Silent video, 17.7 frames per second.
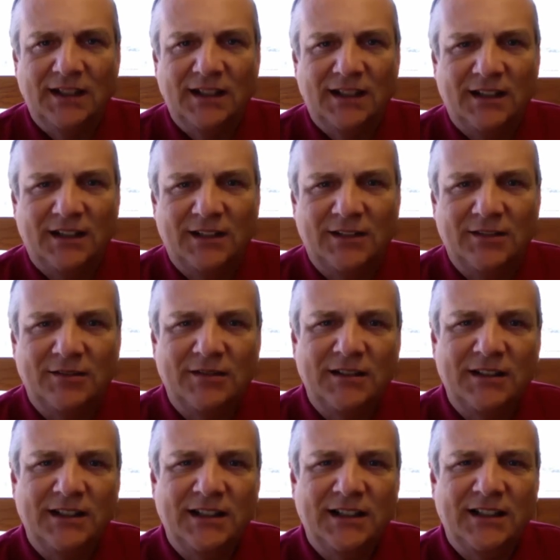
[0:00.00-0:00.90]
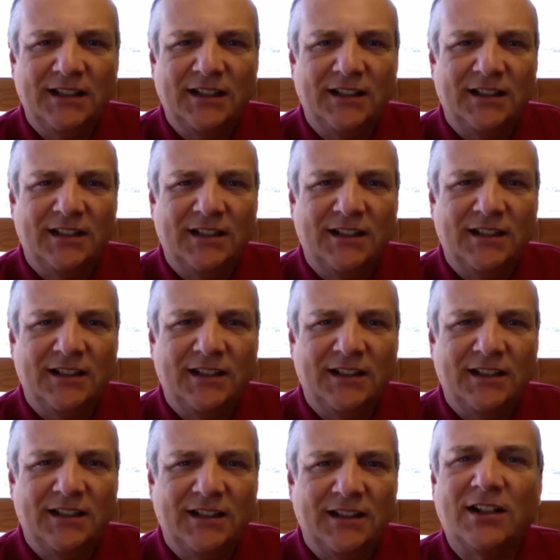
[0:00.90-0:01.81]
Hello. In this
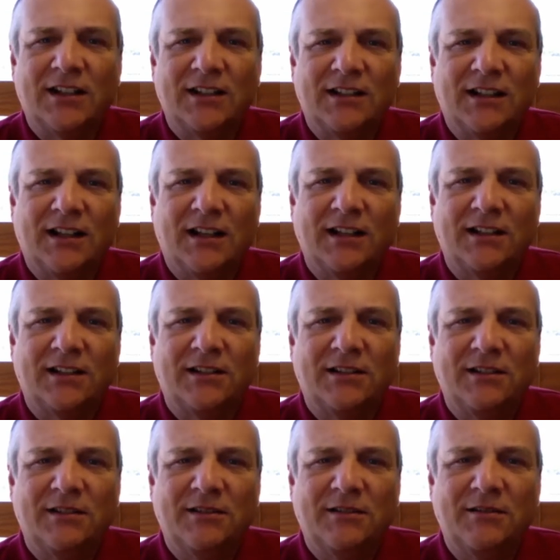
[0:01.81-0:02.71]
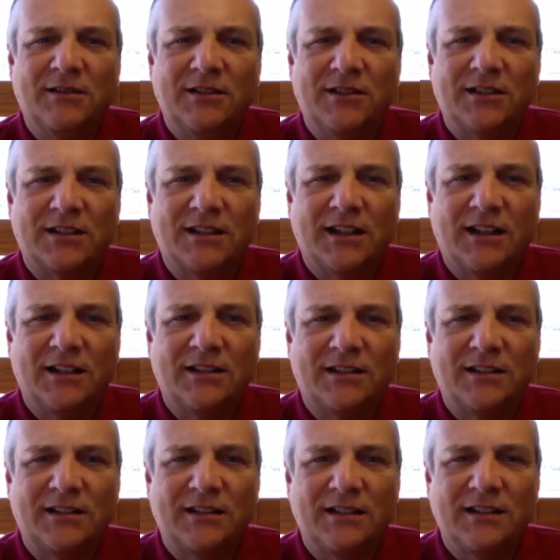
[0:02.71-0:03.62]
talk, I'd like to
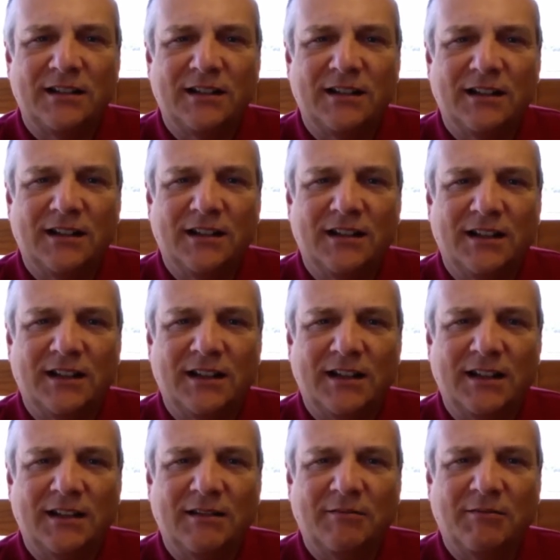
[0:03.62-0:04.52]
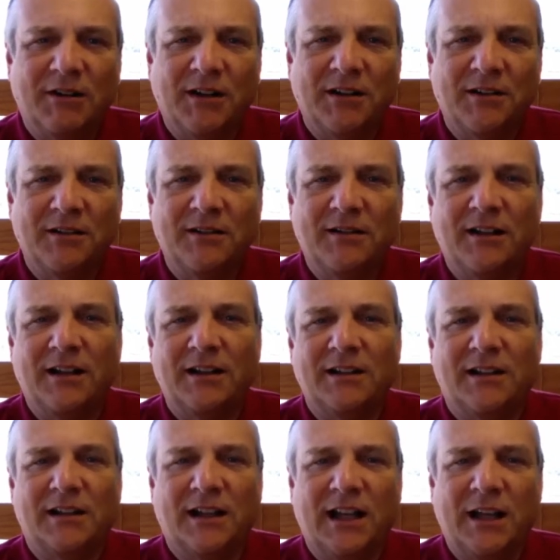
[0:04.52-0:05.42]
discuss the weather and
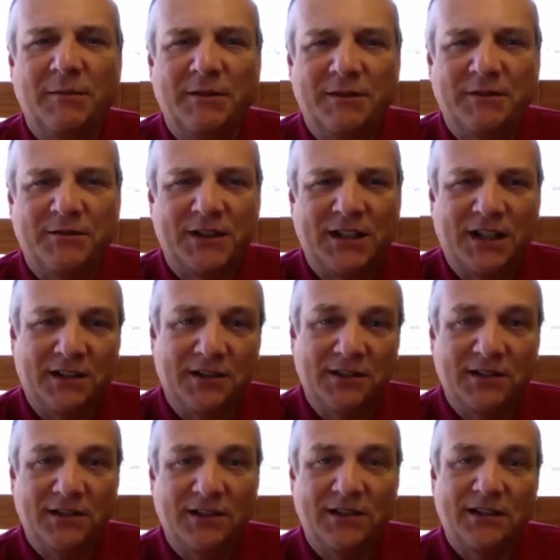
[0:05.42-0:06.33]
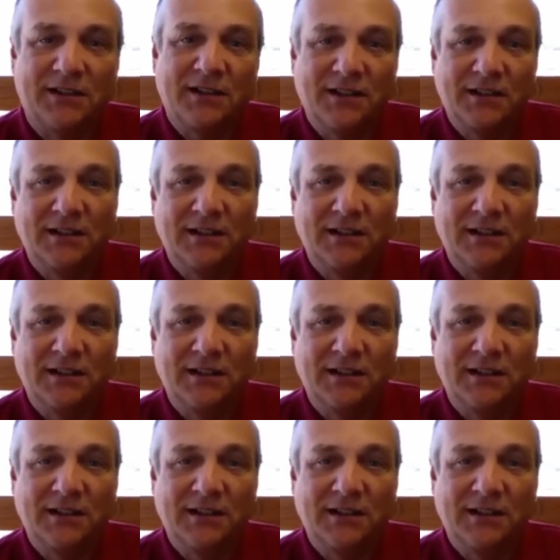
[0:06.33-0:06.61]
climate of Texas,